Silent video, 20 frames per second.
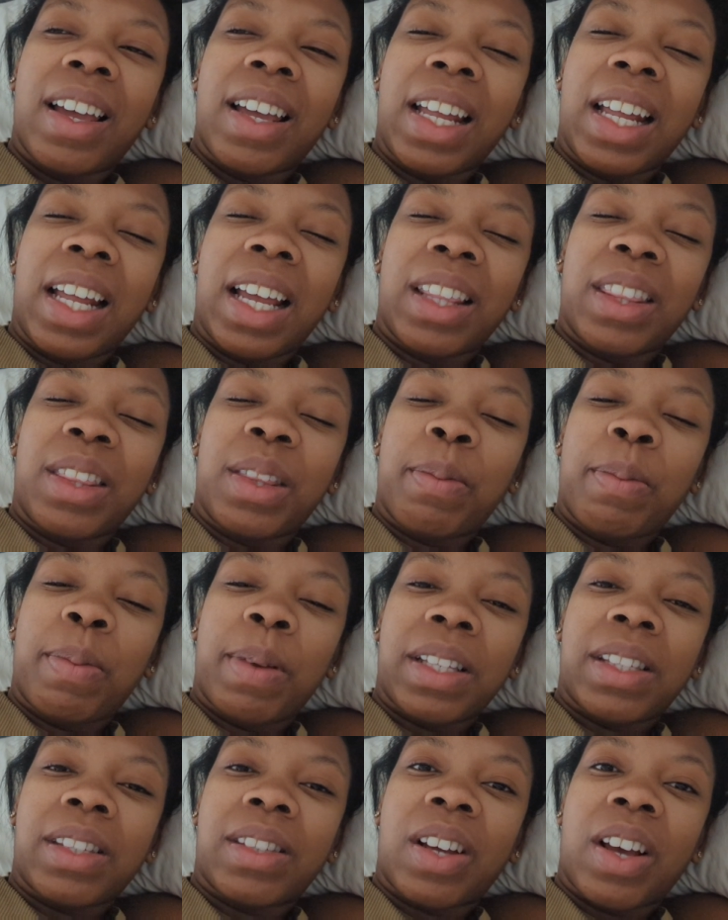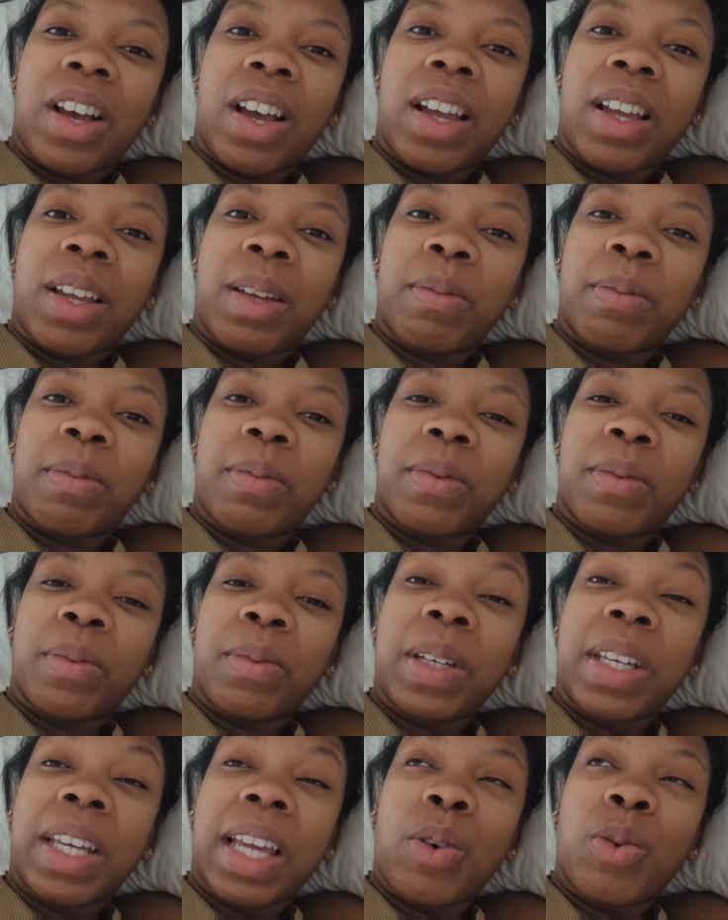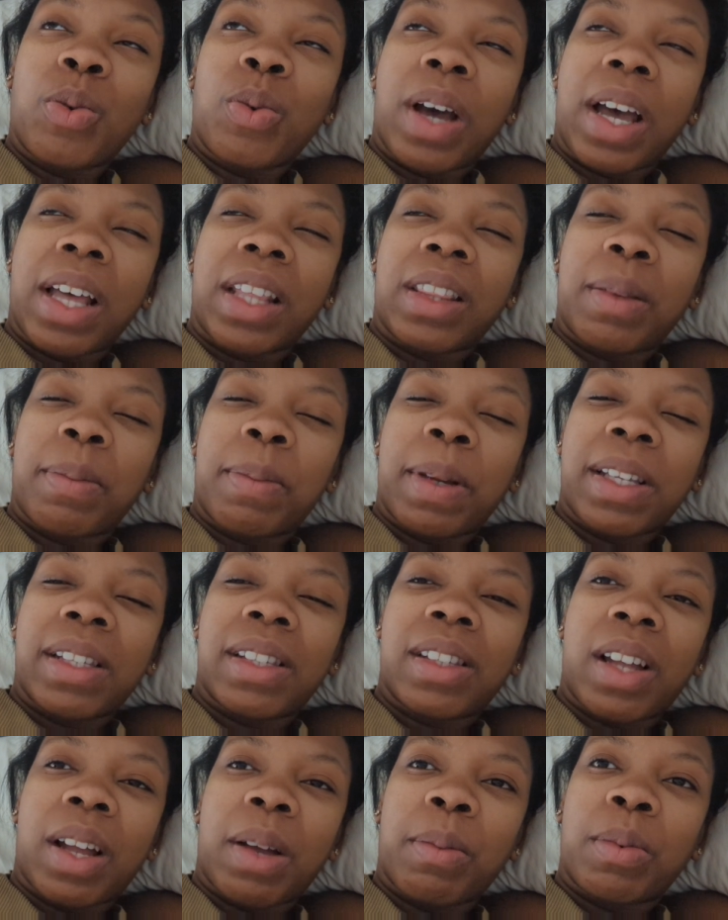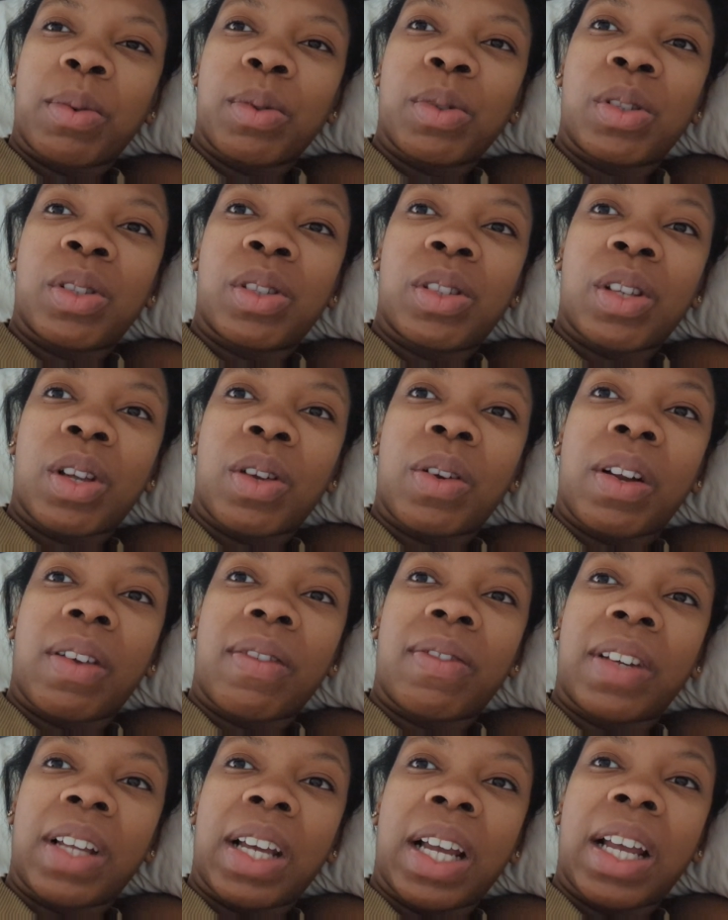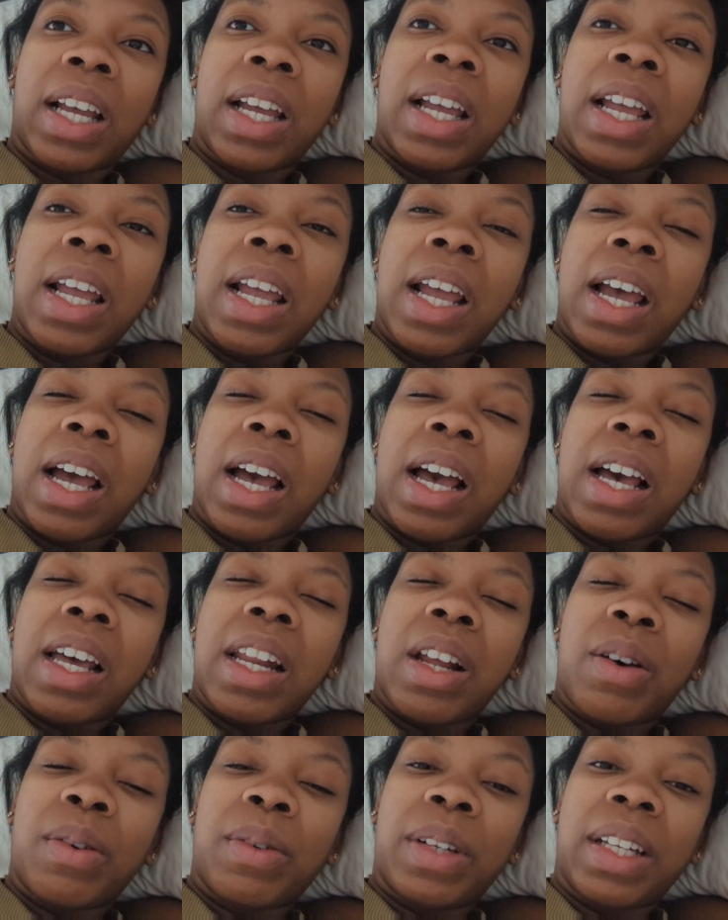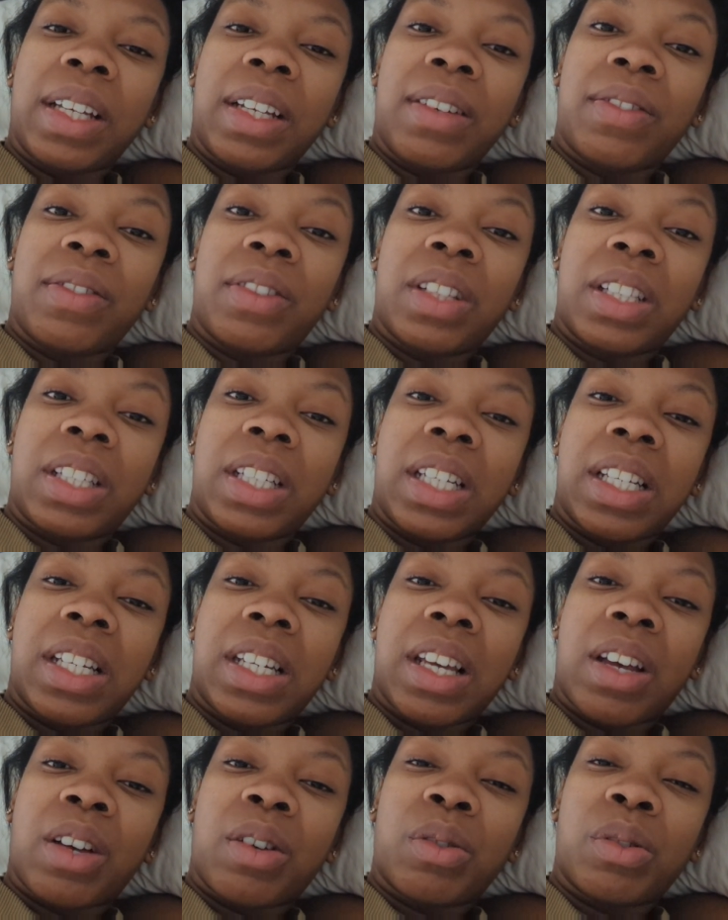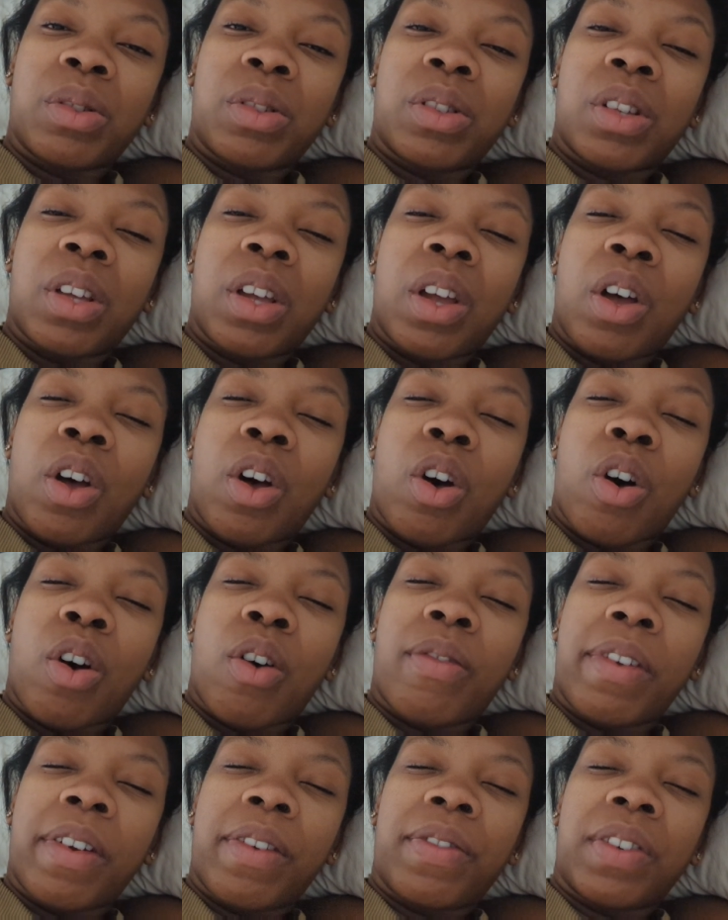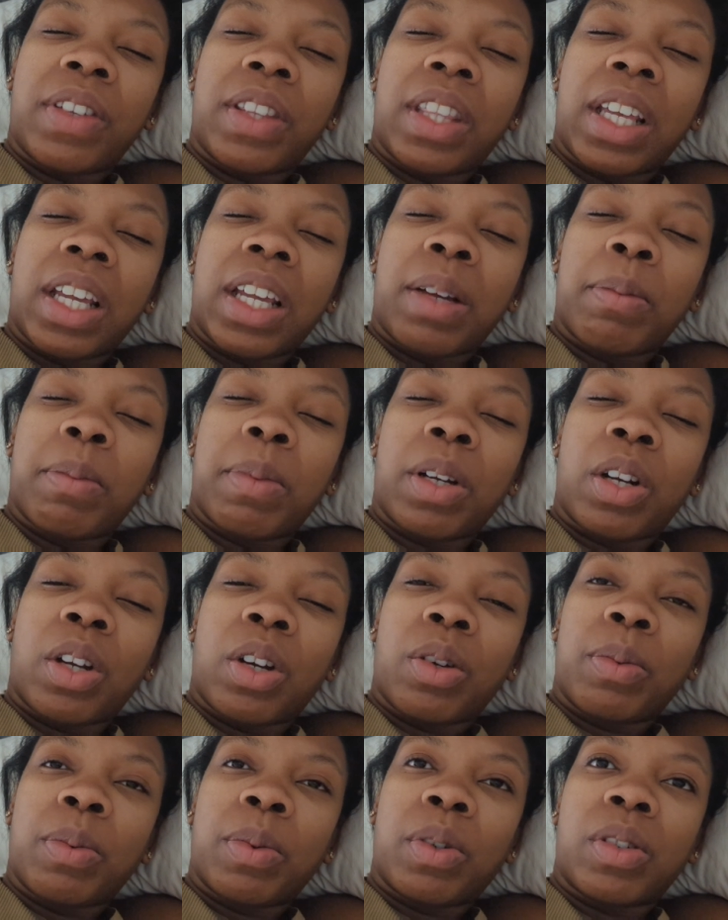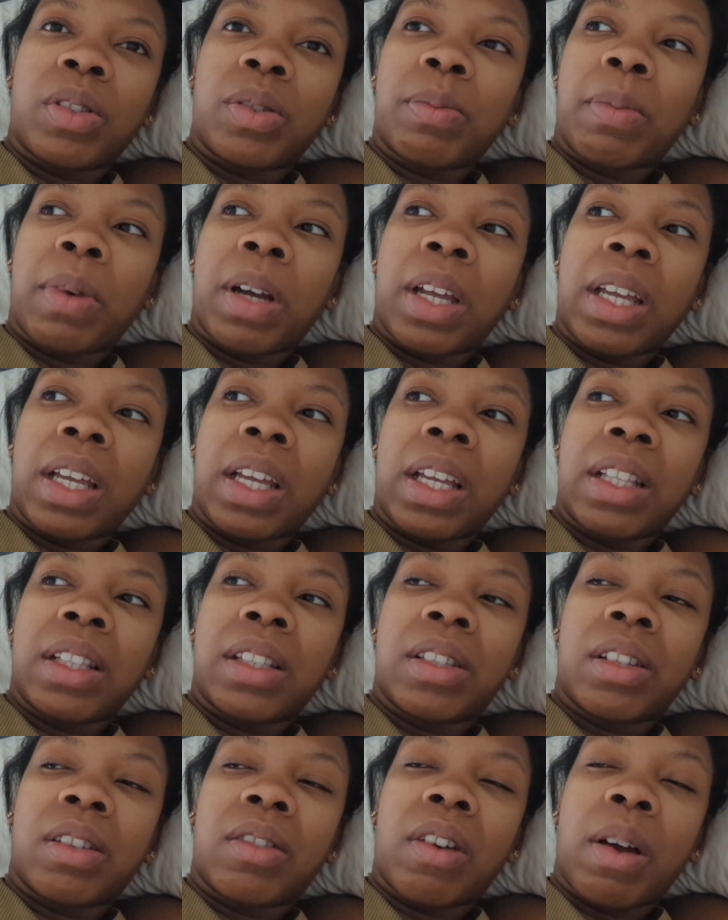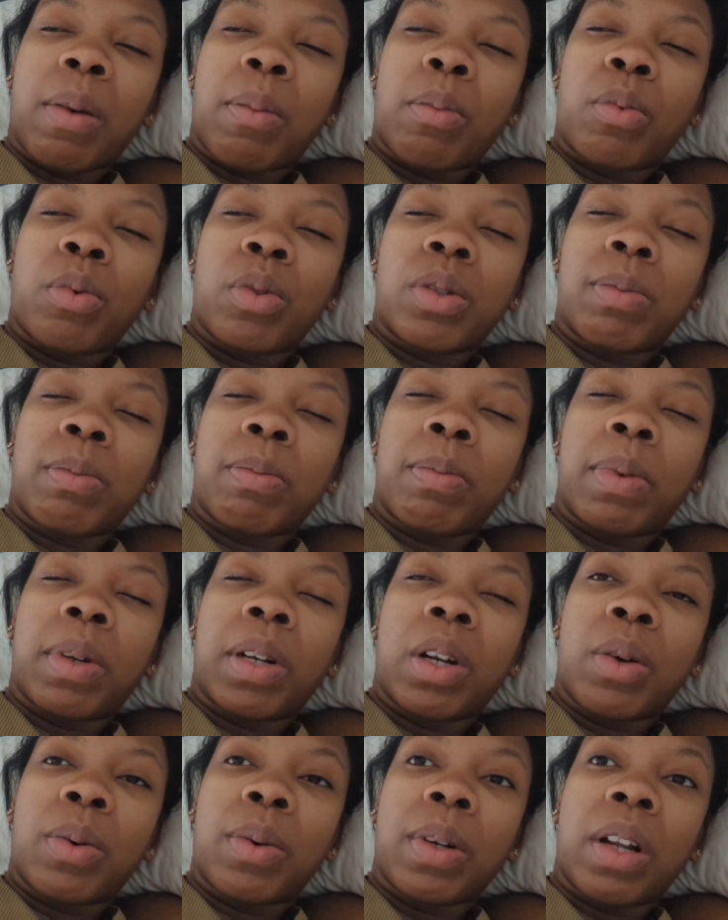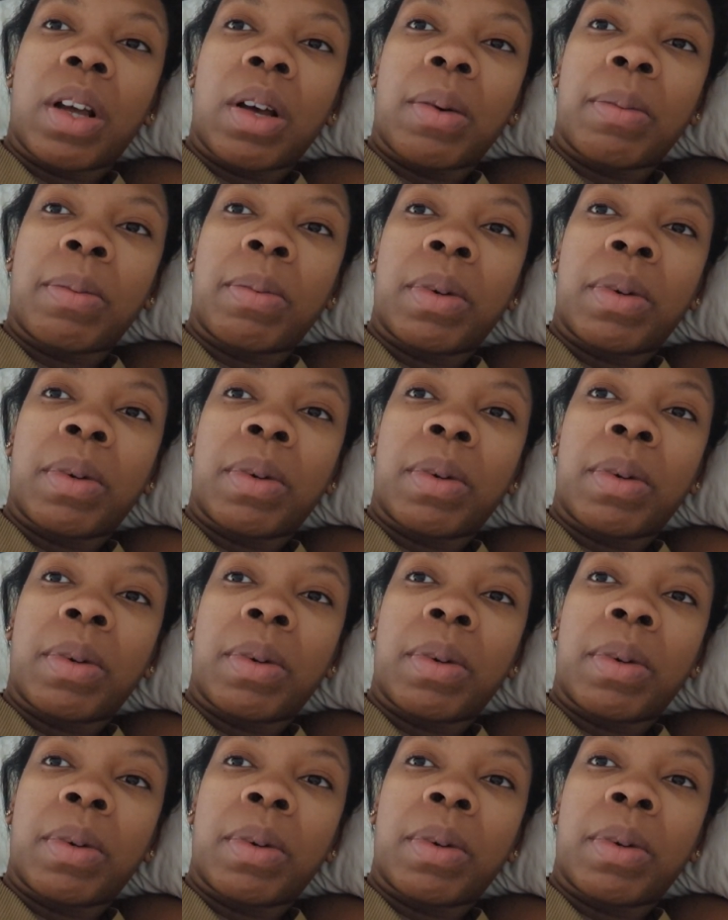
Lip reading: We had the best time. We all had the best time. It was so lovely. And I'll leave the details of everything below because my Instagram was blown up